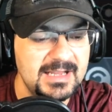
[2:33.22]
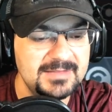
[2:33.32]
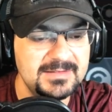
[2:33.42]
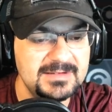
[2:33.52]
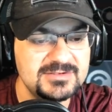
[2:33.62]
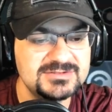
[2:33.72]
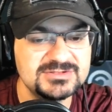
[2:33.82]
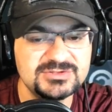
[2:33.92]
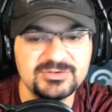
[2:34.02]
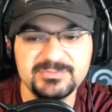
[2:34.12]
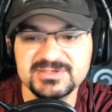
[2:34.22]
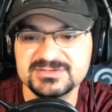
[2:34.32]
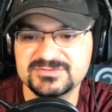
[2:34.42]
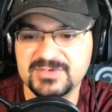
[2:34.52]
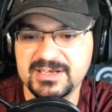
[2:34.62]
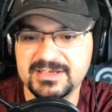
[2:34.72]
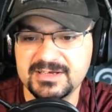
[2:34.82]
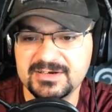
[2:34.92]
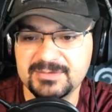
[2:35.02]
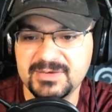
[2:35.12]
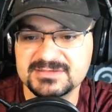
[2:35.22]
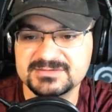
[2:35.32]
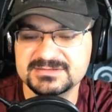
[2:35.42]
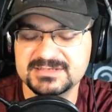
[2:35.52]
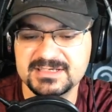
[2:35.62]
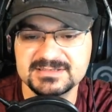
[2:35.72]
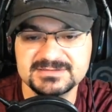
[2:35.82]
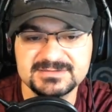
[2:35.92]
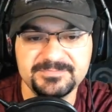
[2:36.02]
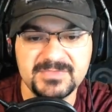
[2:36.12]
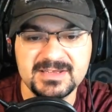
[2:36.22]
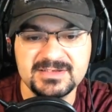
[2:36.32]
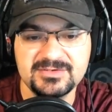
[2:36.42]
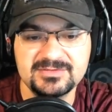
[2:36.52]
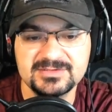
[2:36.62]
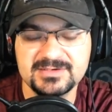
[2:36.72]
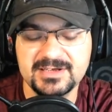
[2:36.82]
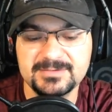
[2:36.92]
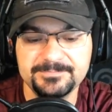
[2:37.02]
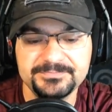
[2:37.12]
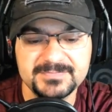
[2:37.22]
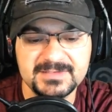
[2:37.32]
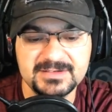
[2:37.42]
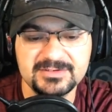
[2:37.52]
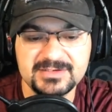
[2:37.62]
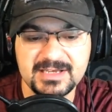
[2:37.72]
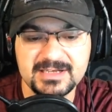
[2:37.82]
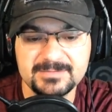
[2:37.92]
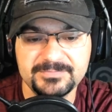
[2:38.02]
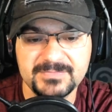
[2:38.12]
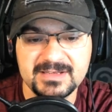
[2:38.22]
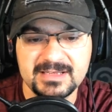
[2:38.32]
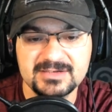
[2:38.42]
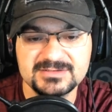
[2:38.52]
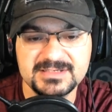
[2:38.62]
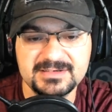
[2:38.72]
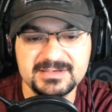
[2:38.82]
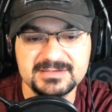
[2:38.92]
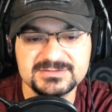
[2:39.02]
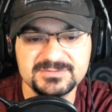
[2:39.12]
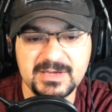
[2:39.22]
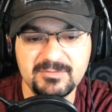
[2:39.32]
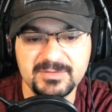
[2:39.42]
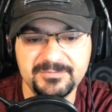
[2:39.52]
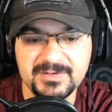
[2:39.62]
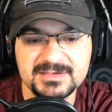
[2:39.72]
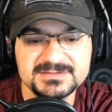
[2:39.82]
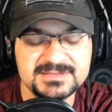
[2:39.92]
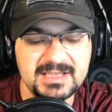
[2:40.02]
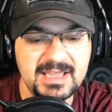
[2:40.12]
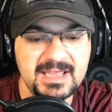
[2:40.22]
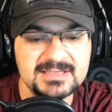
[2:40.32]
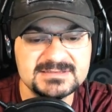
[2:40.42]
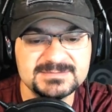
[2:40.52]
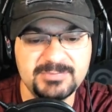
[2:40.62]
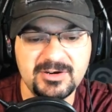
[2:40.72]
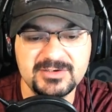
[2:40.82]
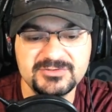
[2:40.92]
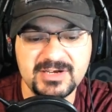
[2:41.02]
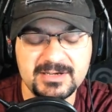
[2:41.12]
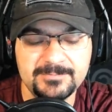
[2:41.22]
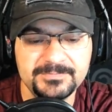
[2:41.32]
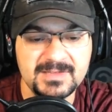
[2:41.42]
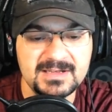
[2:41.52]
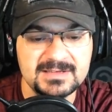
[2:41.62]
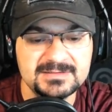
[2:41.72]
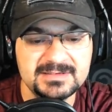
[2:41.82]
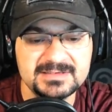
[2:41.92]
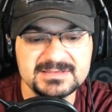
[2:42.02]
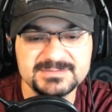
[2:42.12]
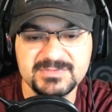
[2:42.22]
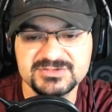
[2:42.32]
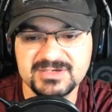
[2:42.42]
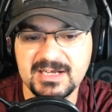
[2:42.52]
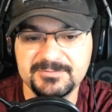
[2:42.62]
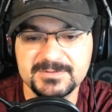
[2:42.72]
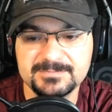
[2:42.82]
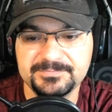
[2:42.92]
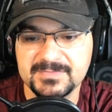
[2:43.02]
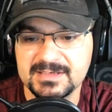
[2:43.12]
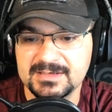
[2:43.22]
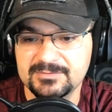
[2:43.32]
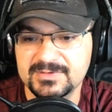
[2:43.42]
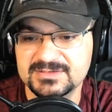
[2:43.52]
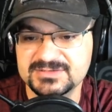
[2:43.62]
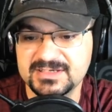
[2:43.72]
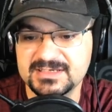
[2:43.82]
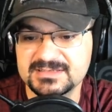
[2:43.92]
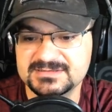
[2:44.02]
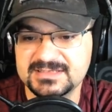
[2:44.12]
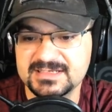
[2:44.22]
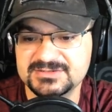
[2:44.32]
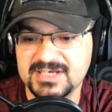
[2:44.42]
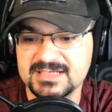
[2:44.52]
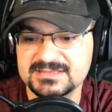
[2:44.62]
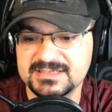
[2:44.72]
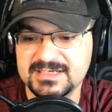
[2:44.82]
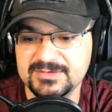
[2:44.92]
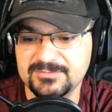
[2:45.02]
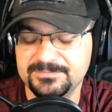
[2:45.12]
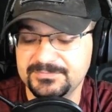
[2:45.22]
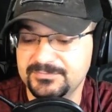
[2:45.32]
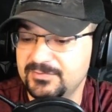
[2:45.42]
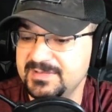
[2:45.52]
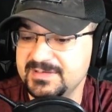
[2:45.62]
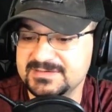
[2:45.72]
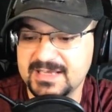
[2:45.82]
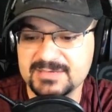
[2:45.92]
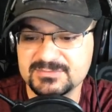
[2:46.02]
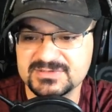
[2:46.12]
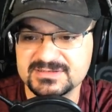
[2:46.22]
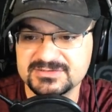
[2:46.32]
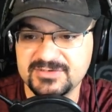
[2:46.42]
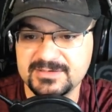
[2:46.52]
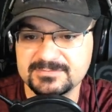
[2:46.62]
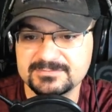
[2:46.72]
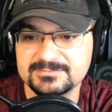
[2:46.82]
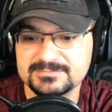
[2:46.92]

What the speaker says: And then there's the story missions right here. Basically says you click on them, you look at it, it'll say you need survival of the fittest and sparring trial to get this mission offer, which is to get a chance of getting one of these items in this crate,